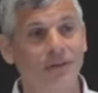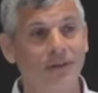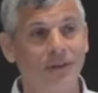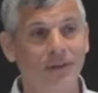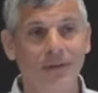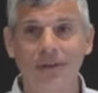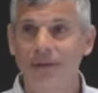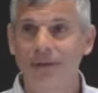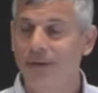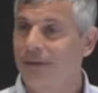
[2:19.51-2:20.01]

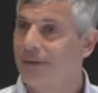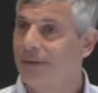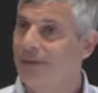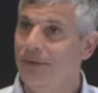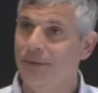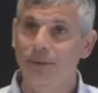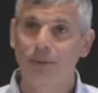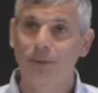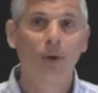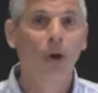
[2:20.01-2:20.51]
is
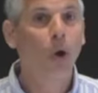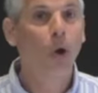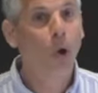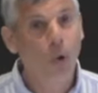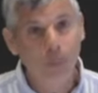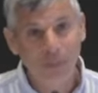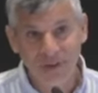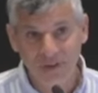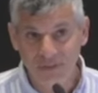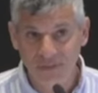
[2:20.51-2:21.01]

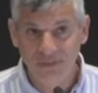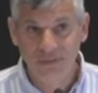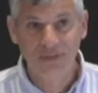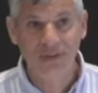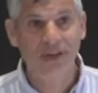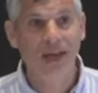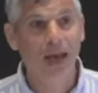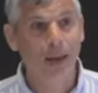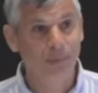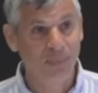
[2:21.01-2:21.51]

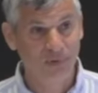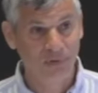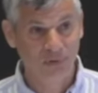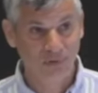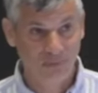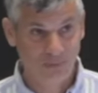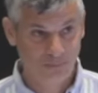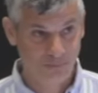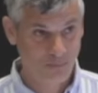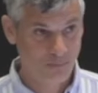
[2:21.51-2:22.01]
hoping to see
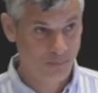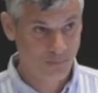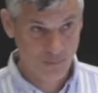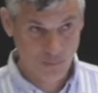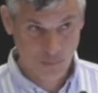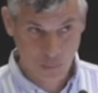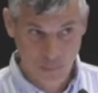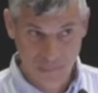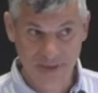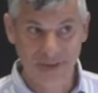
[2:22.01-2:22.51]
happens
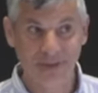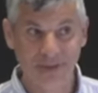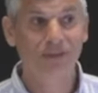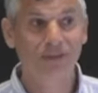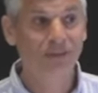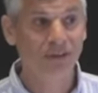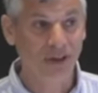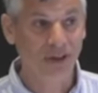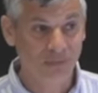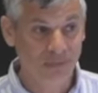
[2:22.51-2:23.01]

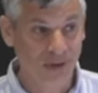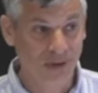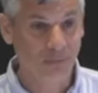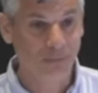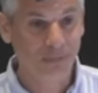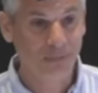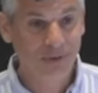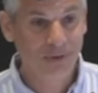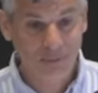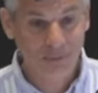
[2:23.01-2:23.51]
in his
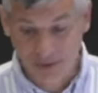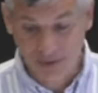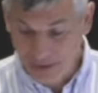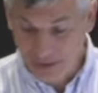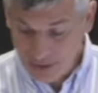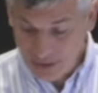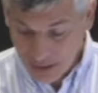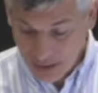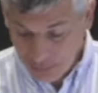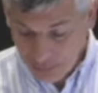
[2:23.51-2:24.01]
lifetime,
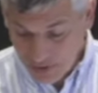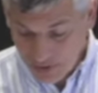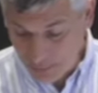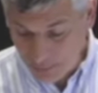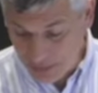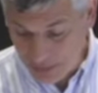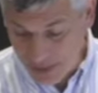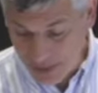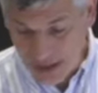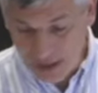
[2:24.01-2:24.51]
right? It
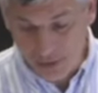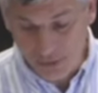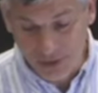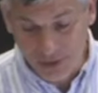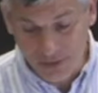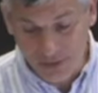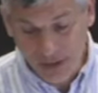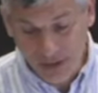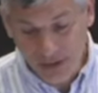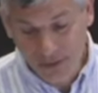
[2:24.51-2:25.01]
keeps coming
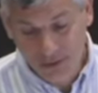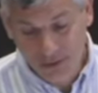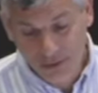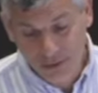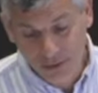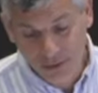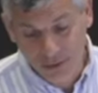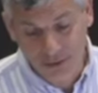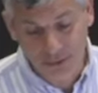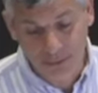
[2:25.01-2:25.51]
back around
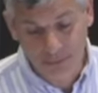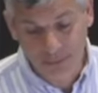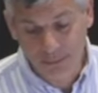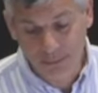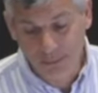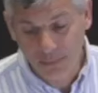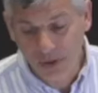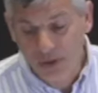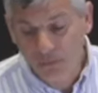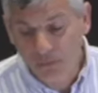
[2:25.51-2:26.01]
again.
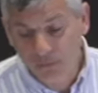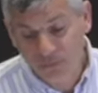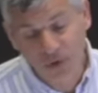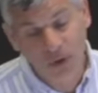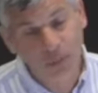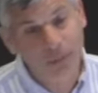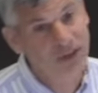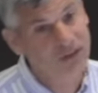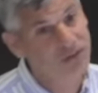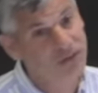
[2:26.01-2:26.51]

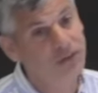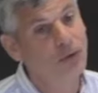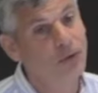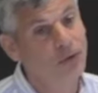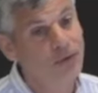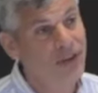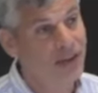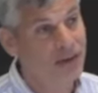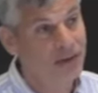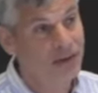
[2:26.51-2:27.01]
Phil
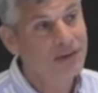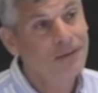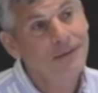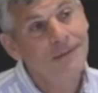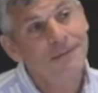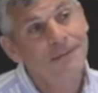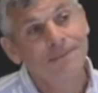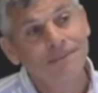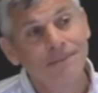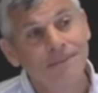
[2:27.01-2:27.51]
mentioned
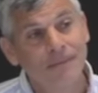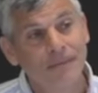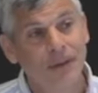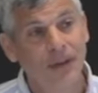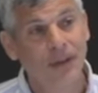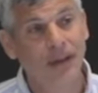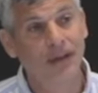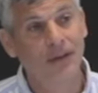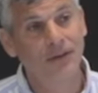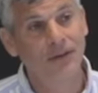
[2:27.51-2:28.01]
OData,
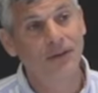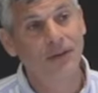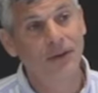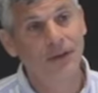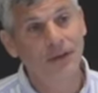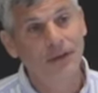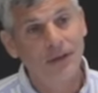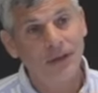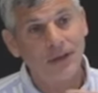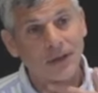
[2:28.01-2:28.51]

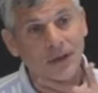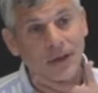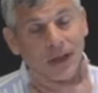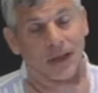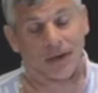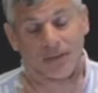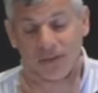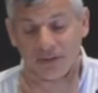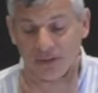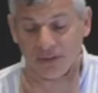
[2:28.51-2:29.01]
and
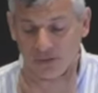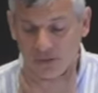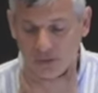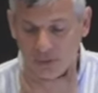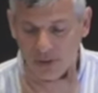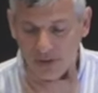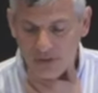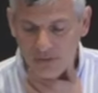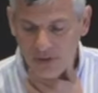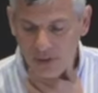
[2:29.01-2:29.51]
I
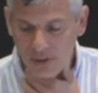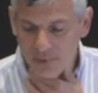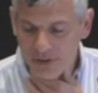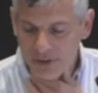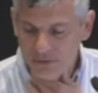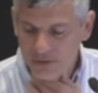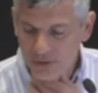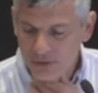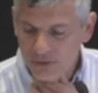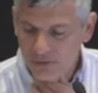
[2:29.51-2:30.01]
think that's a great
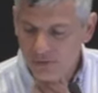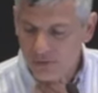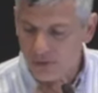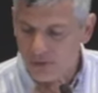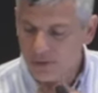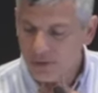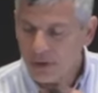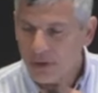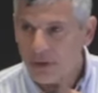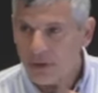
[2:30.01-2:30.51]
example of
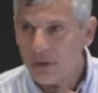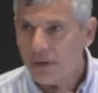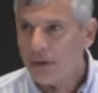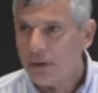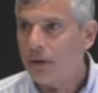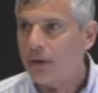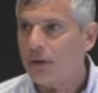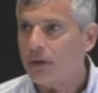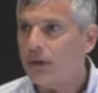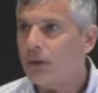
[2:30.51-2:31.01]
it. So,
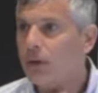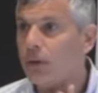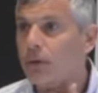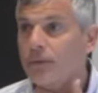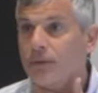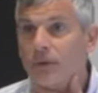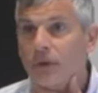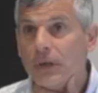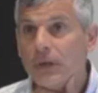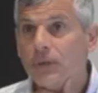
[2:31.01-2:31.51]

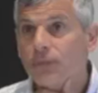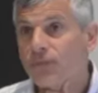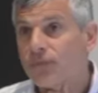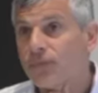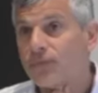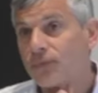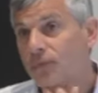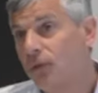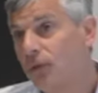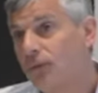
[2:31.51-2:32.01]

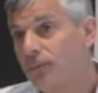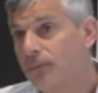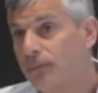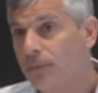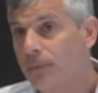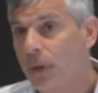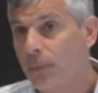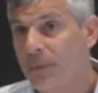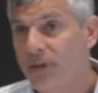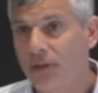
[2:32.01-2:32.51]

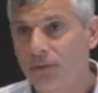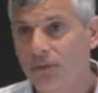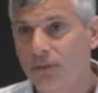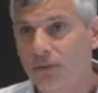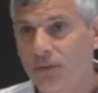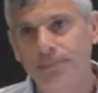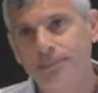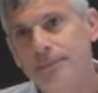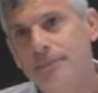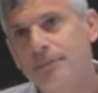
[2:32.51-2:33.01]

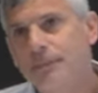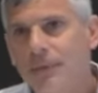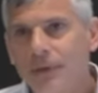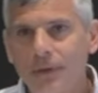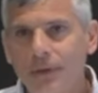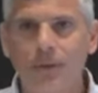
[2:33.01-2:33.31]
it's